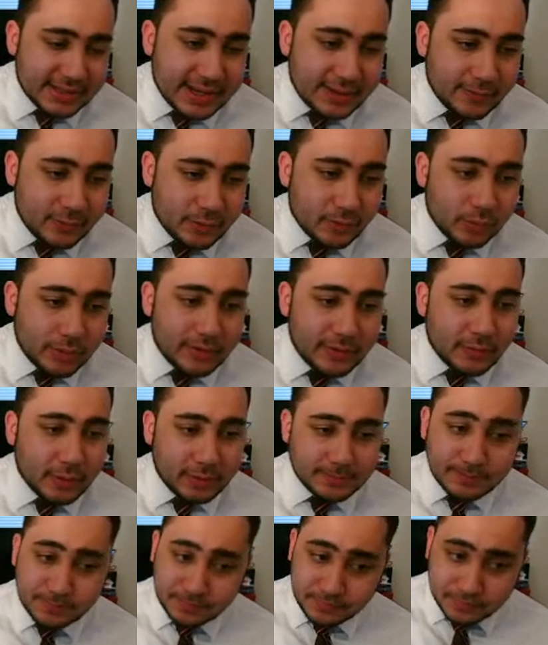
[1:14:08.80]
Severn
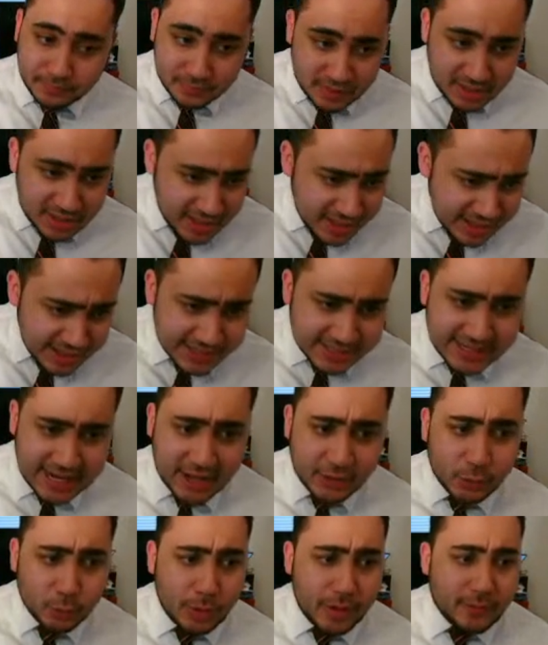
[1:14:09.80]
River,
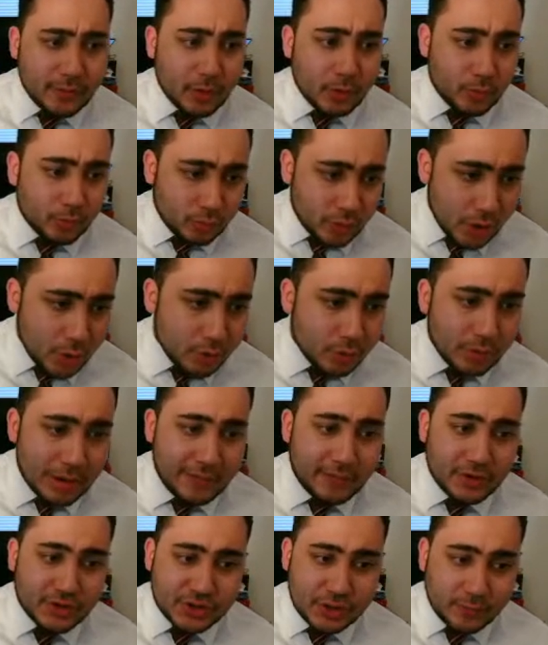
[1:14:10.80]
South River, Road
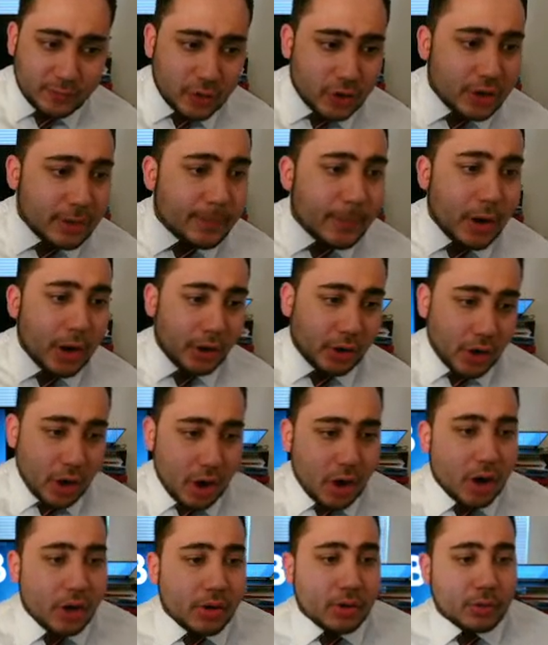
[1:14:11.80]
River, Severna Park,
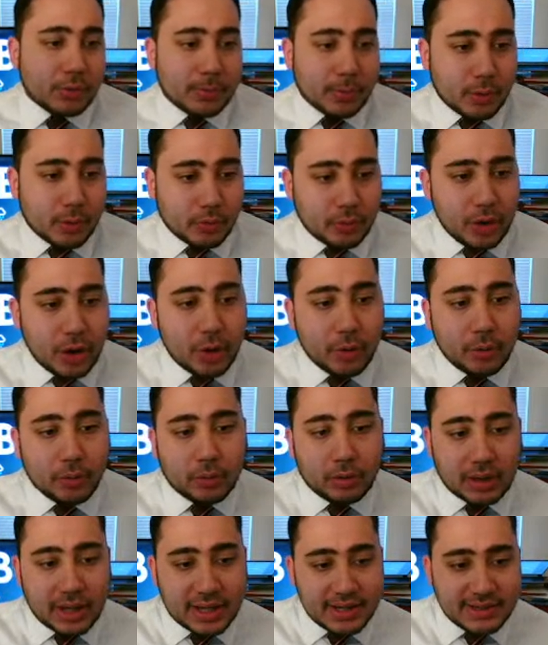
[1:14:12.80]
Arnold, Perot,
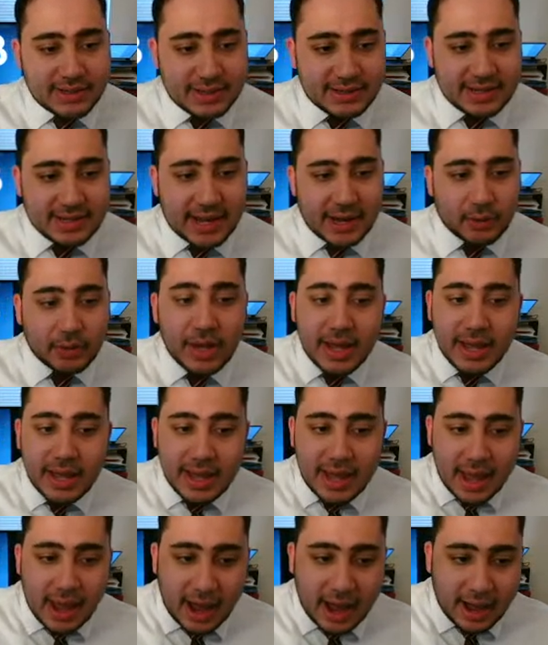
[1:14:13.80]
London Town,
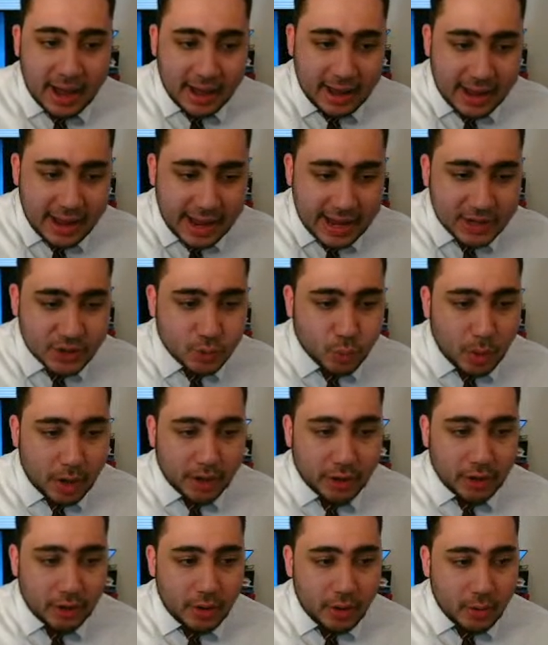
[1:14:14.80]

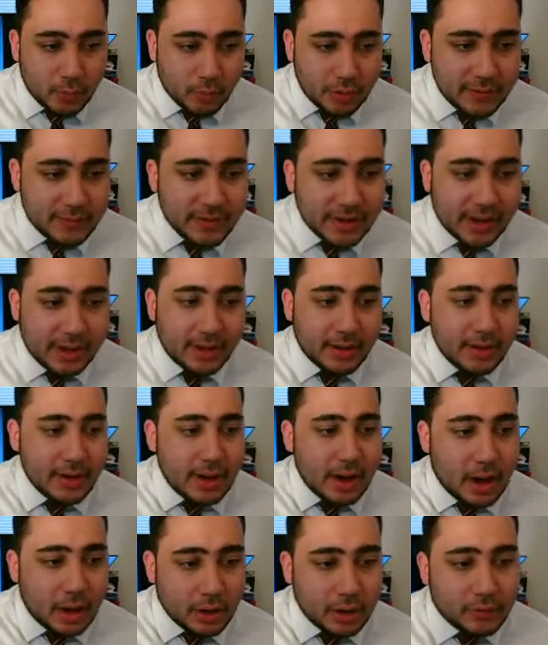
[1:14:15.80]
Edgewater, Riviera,
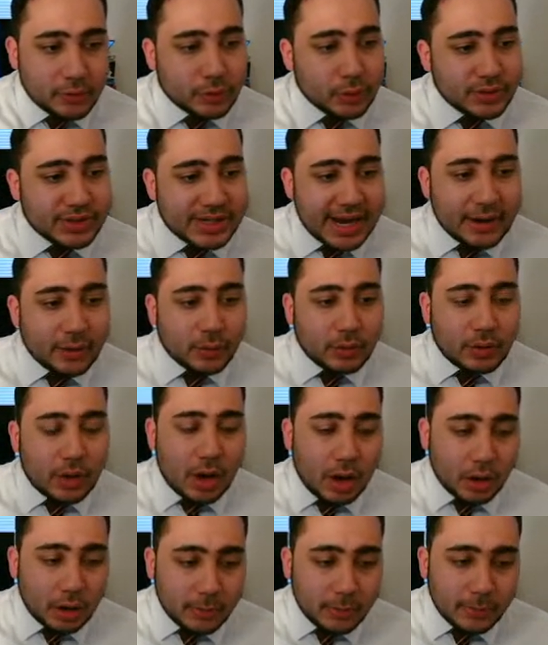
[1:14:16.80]
on over towards Harold
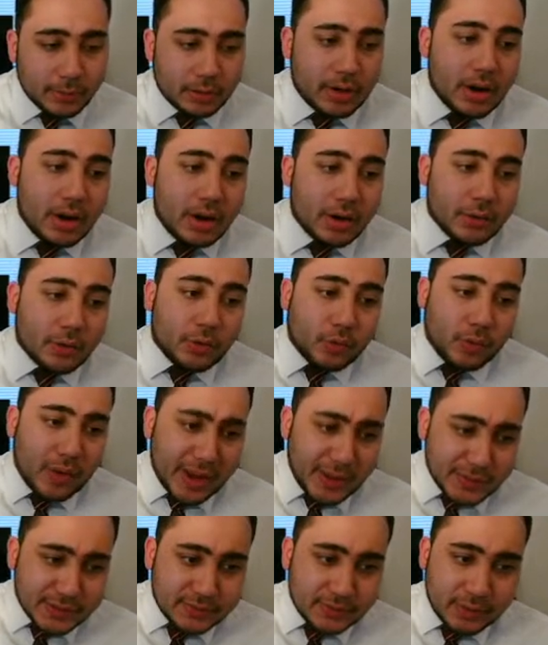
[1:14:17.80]
Harbor,
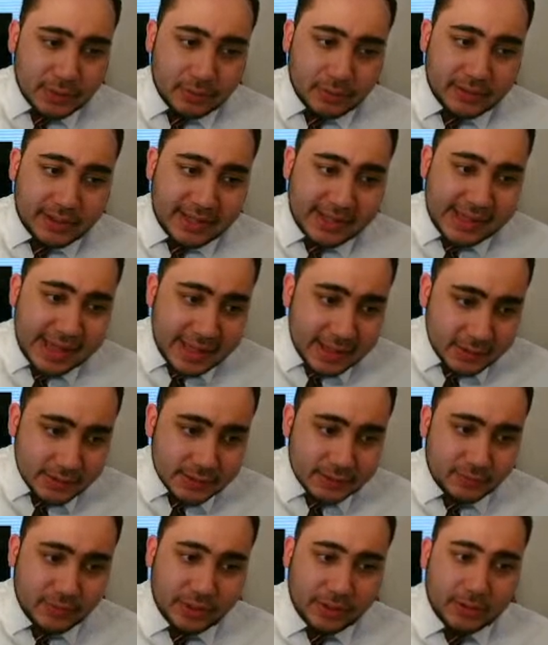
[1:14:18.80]
Crownsville,
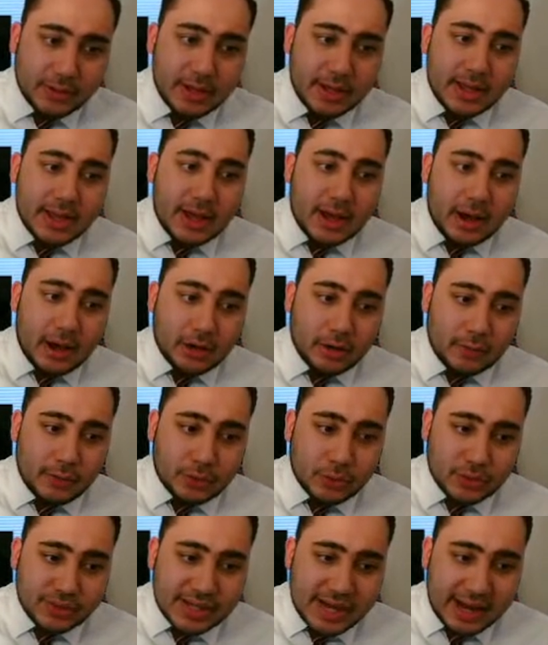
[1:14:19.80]
Galesville, on over
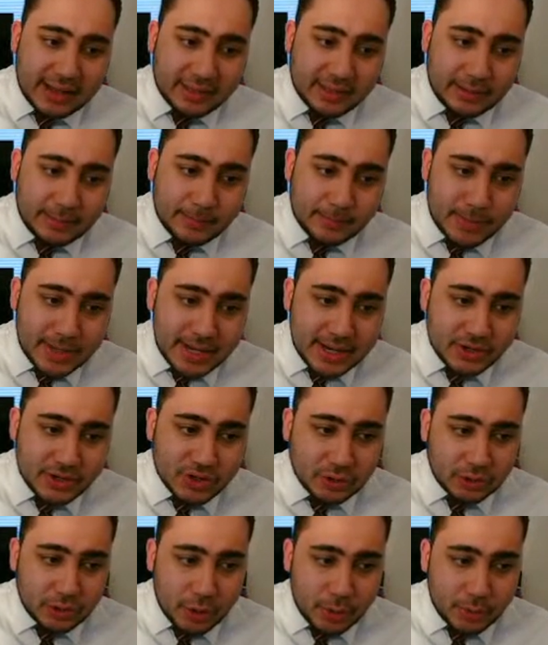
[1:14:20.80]
towards Highland
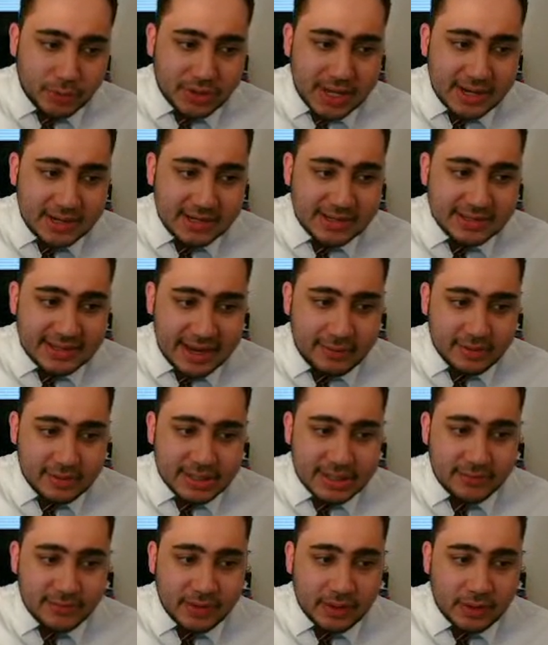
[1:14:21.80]
Beach, Lothian,
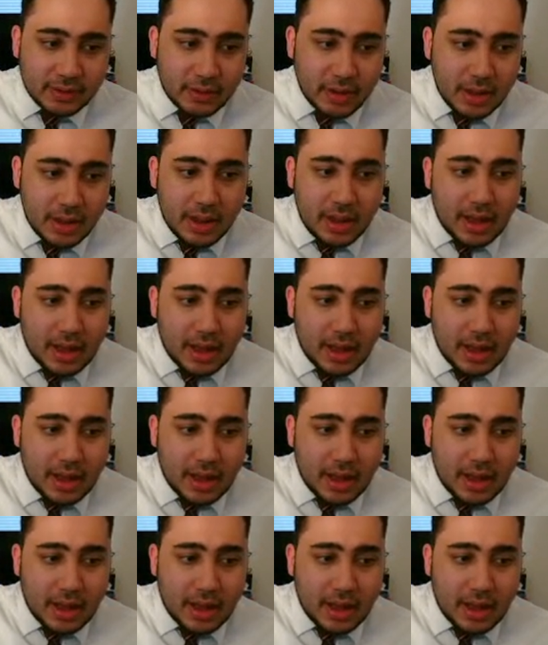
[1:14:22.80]
Davidsonville,